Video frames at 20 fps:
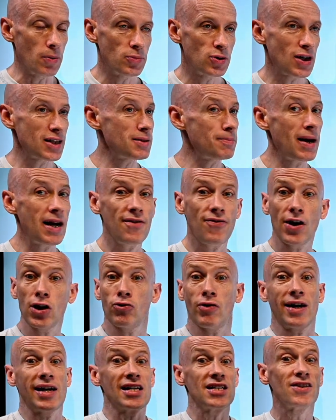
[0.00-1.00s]
So it doesn't matter if I
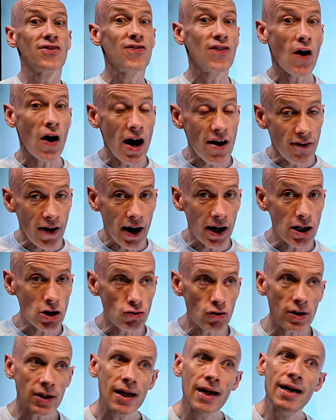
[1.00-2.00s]
create it as
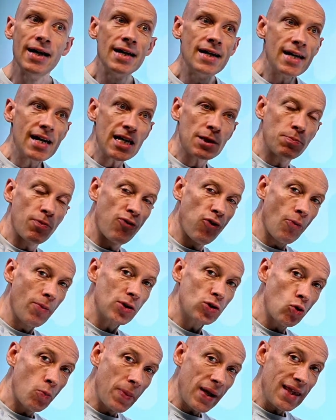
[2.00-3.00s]
500, its performance
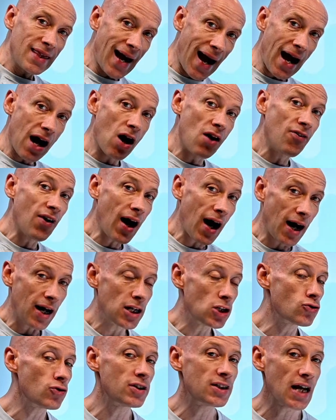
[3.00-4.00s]
will be that of
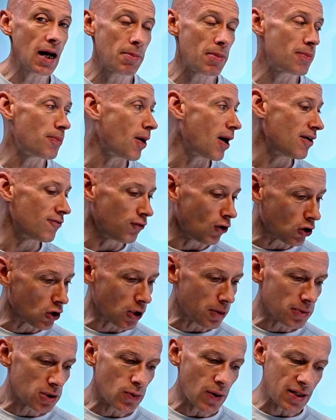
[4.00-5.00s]
100 tebibyte
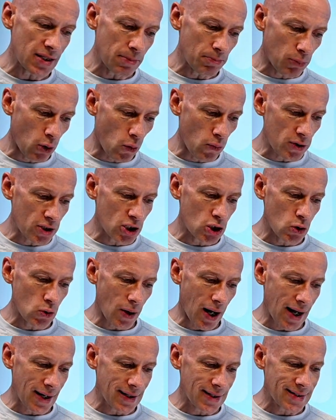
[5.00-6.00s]
volume. So it is important to
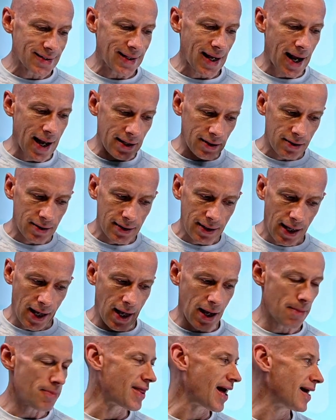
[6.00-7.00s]
understand
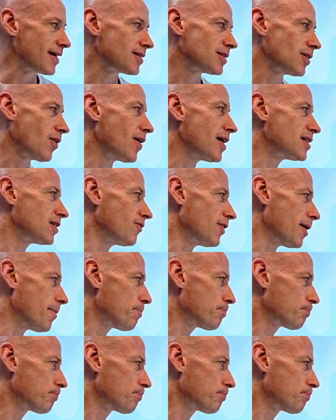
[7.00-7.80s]
um, that size of it.